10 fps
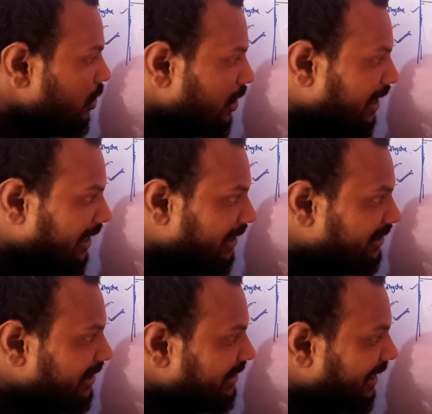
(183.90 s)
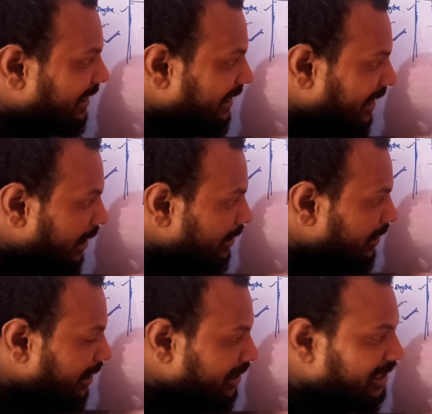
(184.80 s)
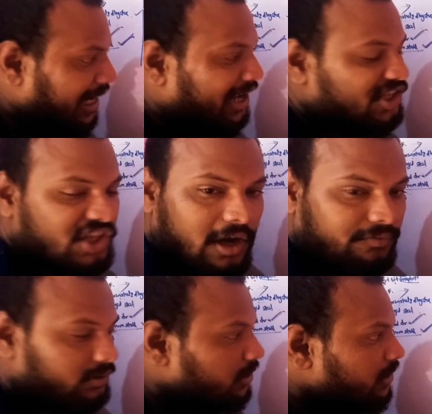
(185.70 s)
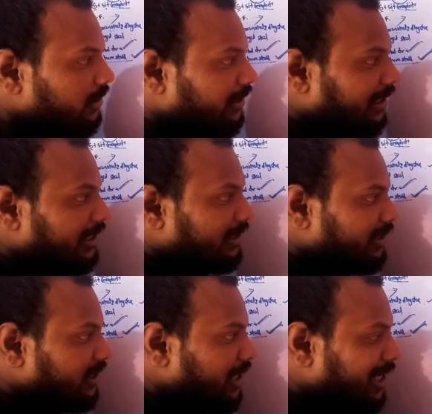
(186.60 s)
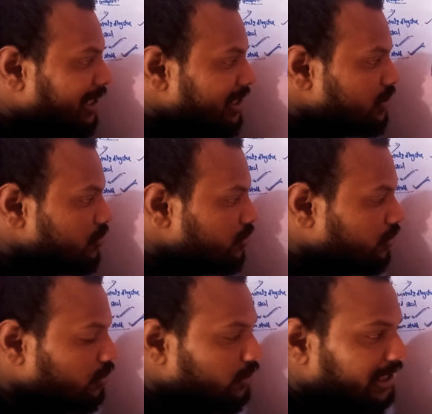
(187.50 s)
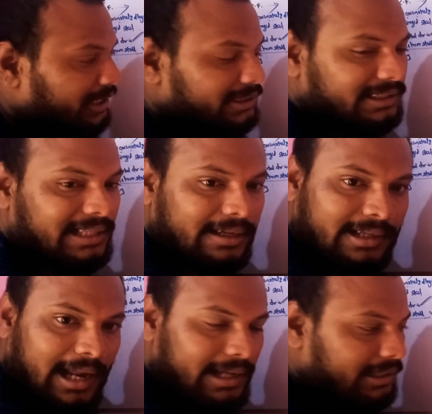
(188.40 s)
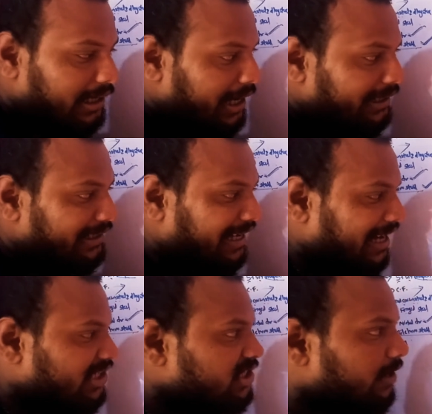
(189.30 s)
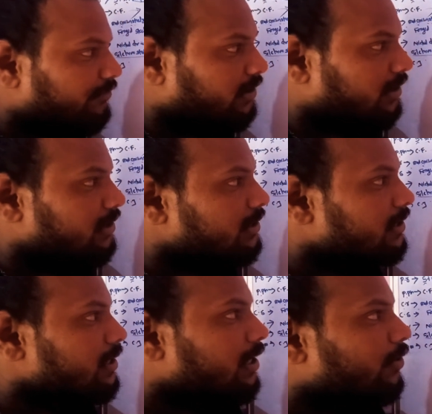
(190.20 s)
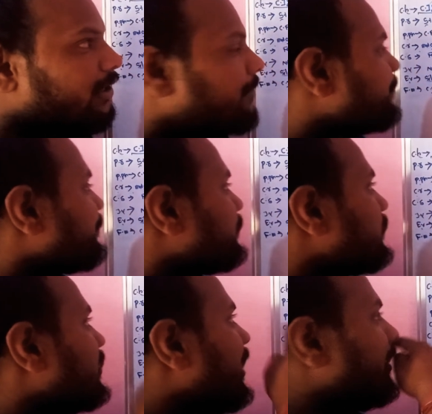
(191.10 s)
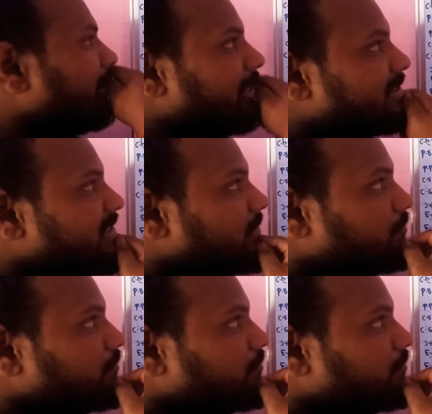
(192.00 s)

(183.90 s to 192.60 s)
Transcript: connecting the crank and crankshaft. The connecting rod is used to connecting the crank and crankshaft. Okay. And next,